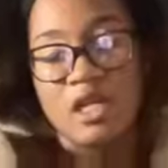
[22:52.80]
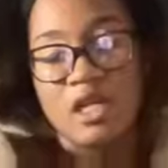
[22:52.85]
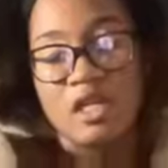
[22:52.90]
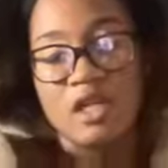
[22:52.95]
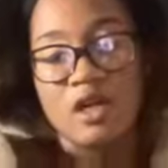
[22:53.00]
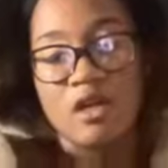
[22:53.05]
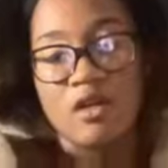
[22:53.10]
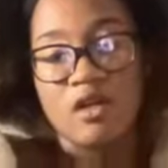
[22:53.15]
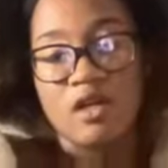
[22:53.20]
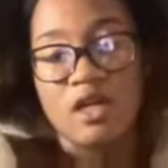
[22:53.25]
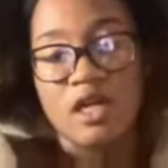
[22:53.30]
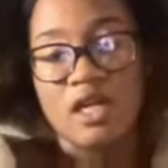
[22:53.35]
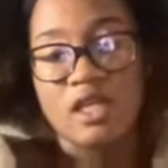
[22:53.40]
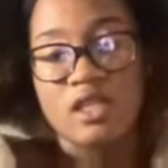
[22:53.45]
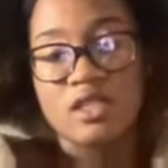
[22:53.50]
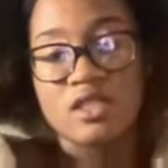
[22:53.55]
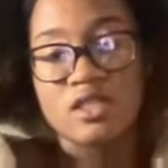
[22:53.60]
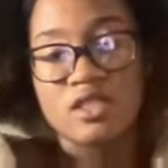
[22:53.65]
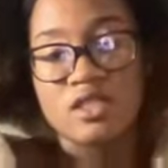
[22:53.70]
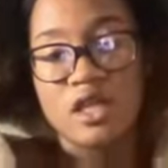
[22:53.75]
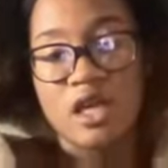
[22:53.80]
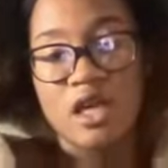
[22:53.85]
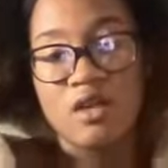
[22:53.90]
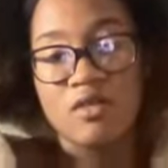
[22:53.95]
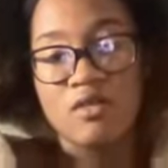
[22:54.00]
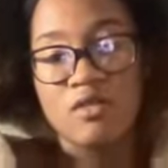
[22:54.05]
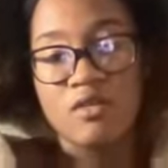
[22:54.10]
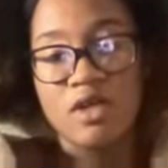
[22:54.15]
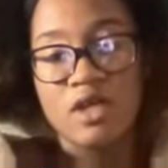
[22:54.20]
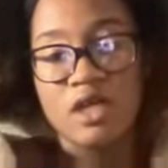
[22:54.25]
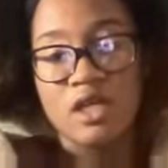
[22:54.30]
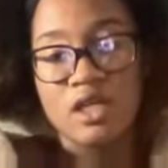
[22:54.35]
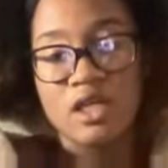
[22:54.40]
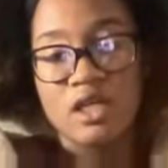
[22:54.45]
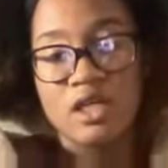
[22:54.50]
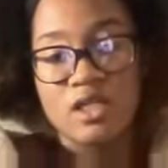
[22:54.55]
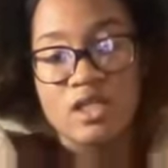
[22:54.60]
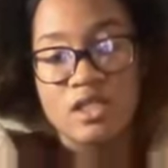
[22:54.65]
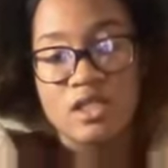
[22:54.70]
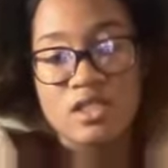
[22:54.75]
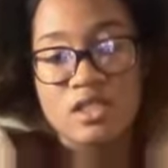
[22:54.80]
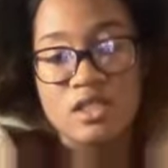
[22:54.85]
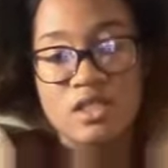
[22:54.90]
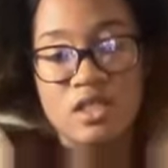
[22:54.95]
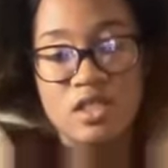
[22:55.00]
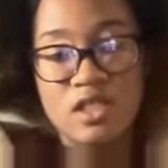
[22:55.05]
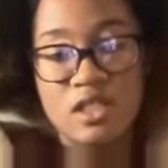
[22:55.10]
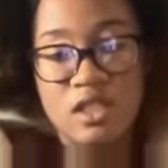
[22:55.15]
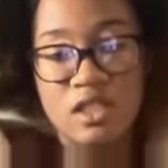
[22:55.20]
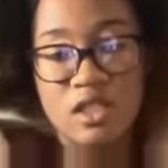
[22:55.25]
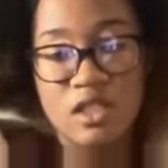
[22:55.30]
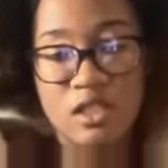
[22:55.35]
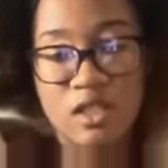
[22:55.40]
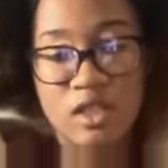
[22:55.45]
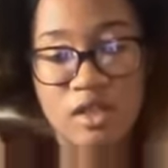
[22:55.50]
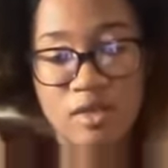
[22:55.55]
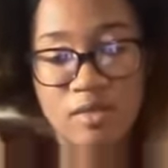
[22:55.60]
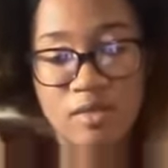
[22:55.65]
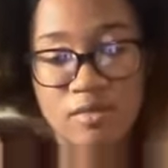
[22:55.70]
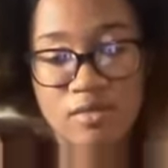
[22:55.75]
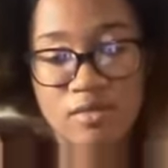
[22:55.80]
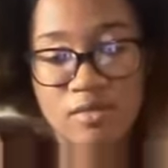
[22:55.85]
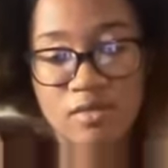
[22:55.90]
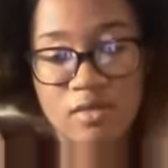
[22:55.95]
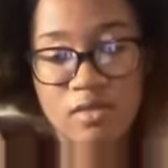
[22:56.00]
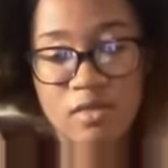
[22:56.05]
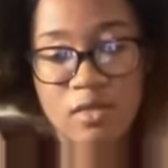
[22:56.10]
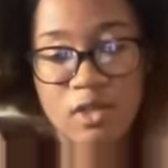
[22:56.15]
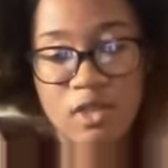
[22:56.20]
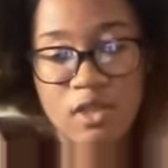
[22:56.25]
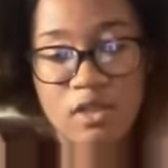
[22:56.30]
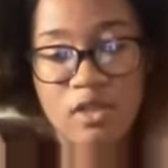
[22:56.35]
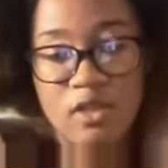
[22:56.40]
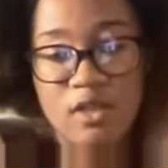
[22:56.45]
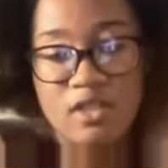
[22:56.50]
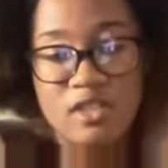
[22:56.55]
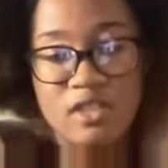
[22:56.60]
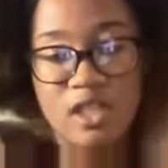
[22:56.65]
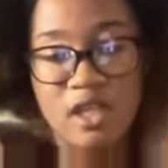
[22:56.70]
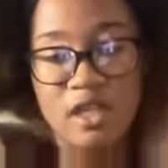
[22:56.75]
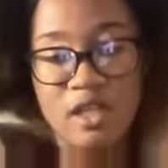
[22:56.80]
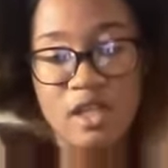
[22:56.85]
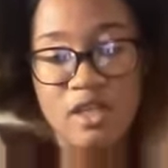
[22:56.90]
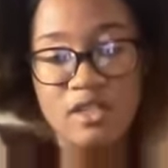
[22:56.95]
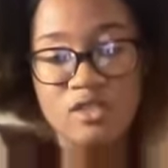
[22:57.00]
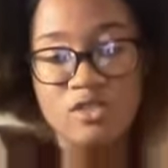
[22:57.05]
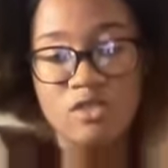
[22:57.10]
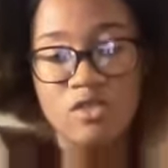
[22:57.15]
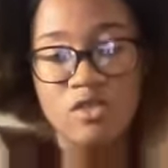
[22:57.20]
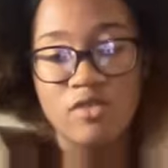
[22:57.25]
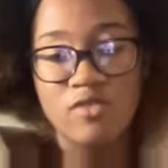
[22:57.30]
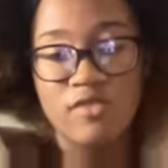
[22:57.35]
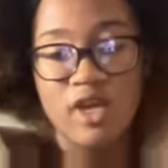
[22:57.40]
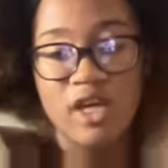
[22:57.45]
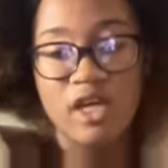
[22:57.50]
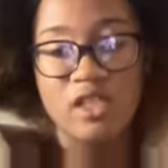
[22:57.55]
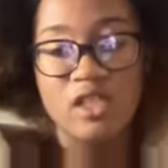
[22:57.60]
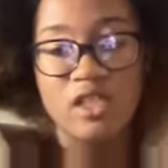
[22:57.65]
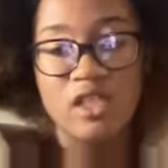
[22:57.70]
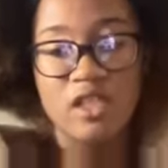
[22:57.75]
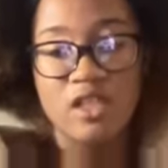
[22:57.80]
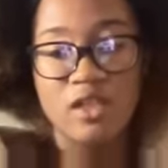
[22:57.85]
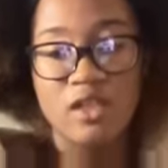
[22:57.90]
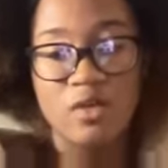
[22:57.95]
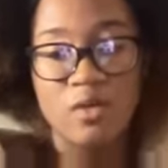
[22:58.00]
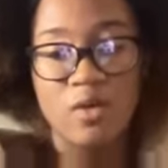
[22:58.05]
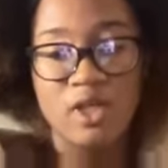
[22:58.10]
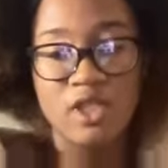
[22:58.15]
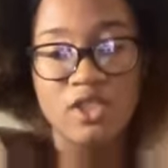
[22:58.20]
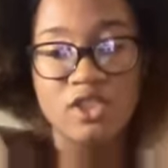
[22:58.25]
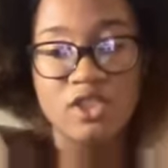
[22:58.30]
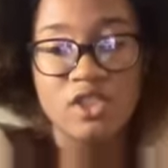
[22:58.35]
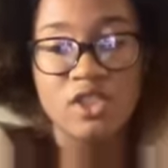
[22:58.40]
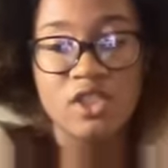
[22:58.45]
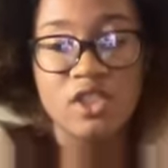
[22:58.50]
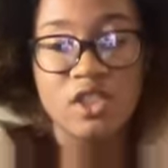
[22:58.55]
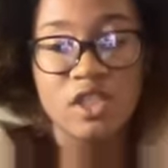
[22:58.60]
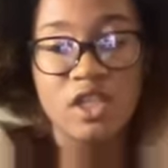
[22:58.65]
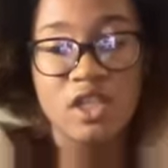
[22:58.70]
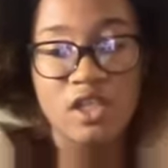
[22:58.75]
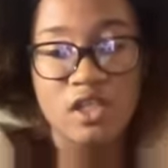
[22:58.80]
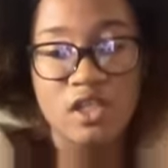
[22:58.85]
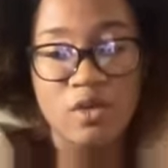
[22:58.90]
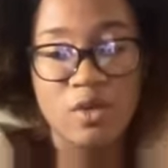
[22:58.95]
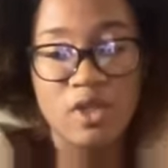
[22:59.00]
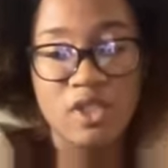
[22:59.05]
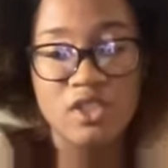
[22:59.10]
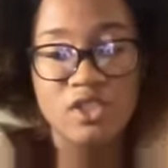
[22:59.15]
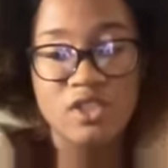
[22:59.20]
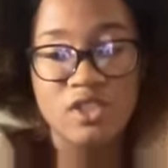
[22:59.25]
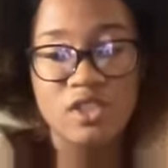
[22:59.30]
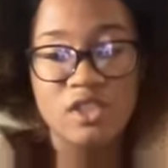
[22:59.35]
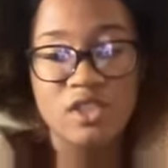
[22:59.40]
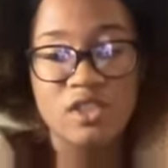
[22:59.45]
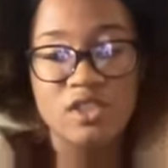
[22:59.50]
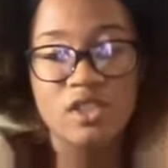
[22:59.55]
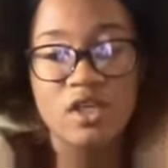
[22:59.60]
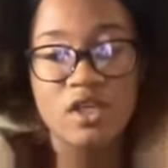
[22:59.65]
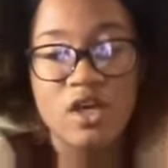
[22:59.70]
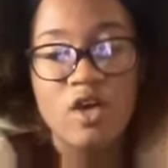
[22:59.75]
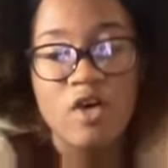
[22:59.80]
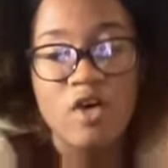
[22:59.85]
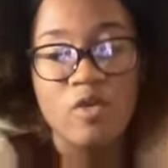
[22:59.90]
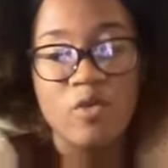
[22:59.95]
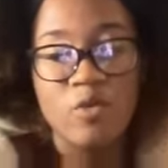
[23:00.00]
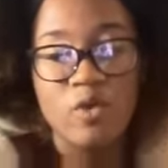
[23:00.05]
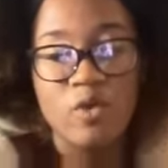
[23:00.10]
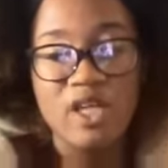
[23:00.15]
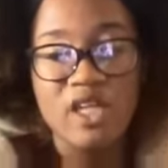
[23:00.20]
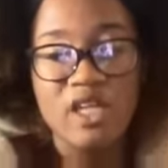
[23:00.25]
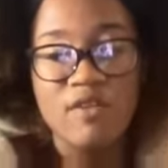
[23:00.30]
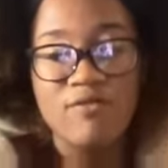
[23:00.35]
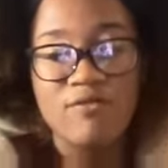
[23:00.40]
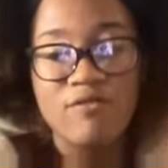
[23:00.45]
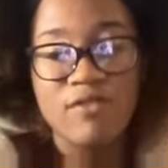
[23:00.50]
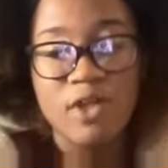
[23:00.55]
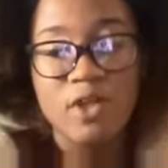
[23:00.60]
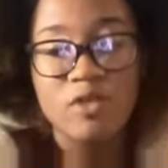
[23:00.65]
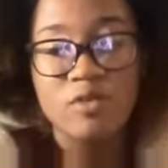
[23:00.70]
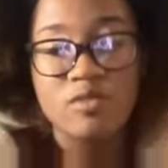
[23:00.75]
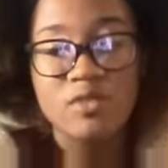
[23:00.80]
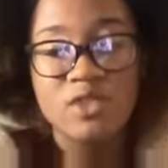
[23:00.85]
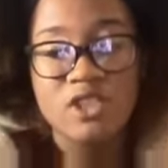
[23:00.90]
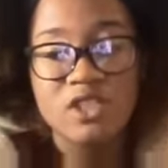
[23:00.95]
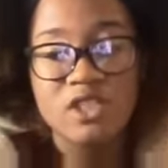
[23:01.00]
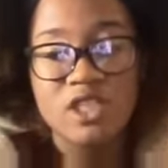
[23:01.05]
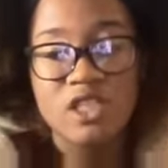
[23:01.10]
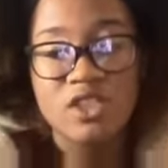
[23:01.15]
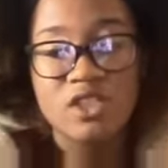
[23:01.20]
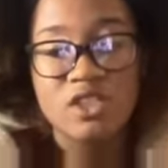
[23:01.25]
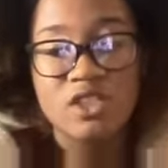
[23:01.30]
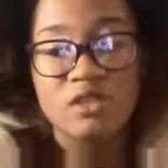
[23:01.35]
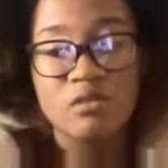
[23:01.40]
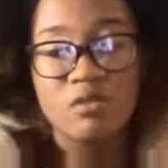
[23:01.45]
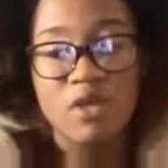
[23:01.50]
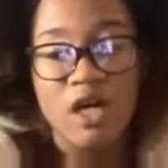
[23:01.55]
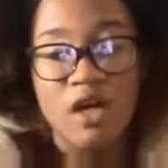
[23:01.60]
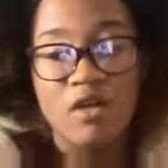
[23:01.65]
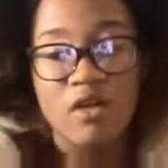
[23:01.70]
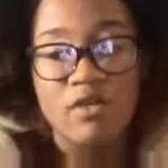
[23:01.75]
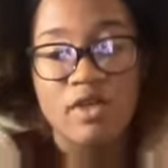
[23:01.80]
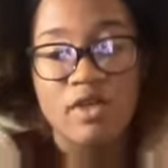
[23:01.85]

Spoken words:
then our next category is the psychological effect, and then the question is, what can films teach us about our